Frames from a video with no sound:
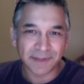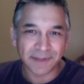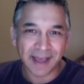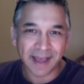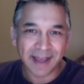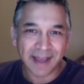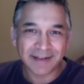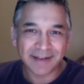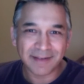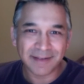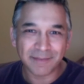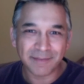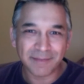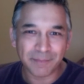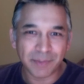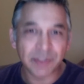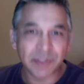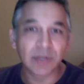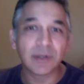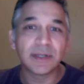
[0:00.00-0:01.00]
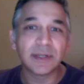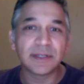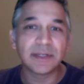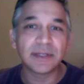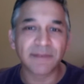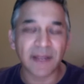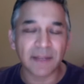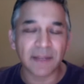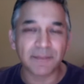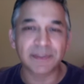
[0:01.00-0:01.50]
that, but you're going to
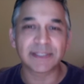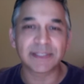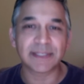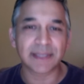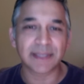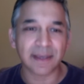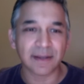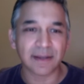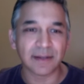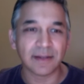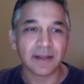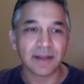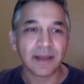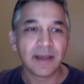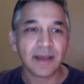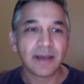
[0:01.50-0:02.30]
develop a skill.